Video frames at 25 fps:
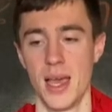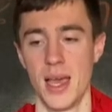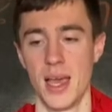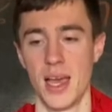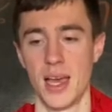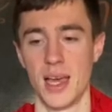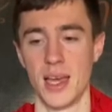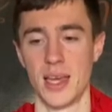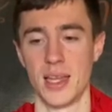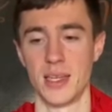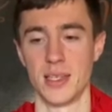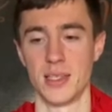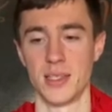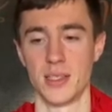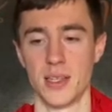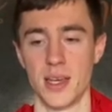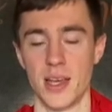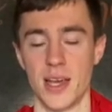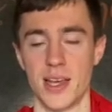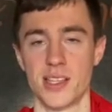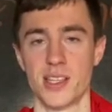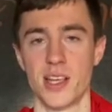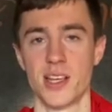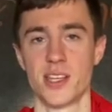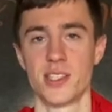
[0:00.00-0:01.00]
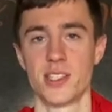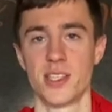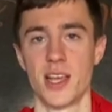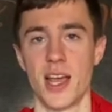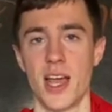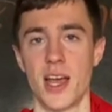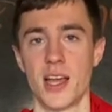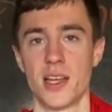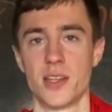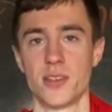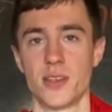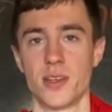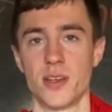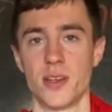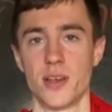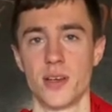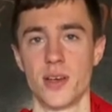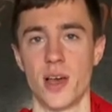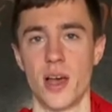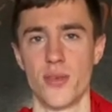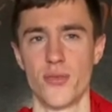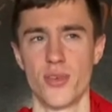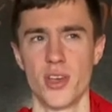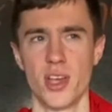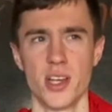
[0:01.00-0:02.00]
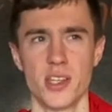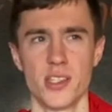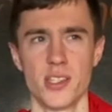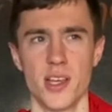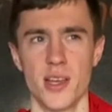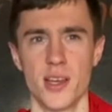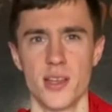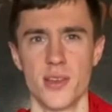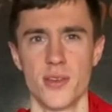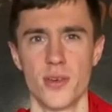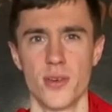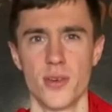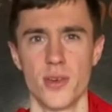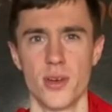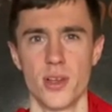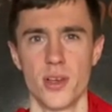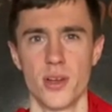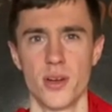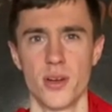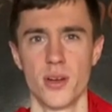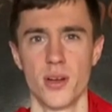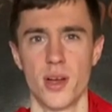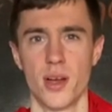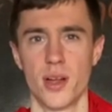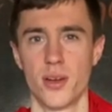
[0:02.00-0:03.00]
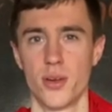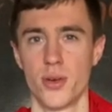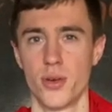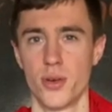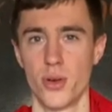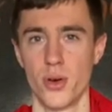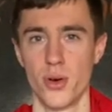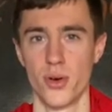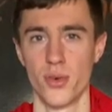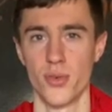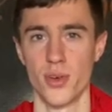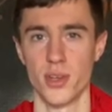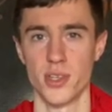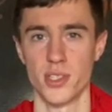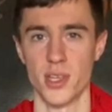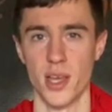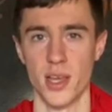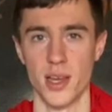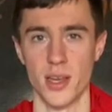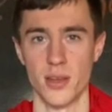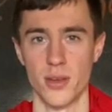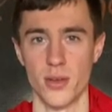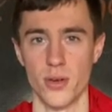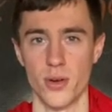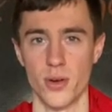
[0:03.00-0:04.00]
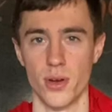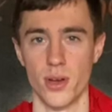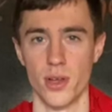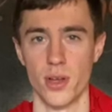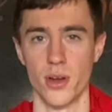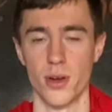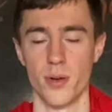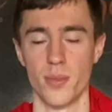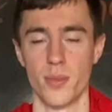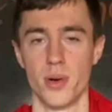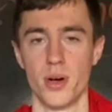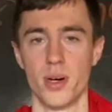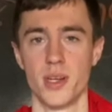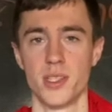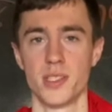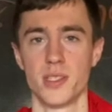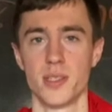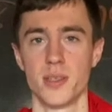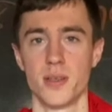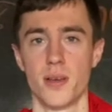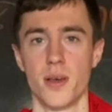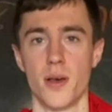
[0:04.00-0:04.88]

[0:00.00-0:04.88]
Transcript: And as I said, I think I said it earlier, I don't know if I said it earlier, but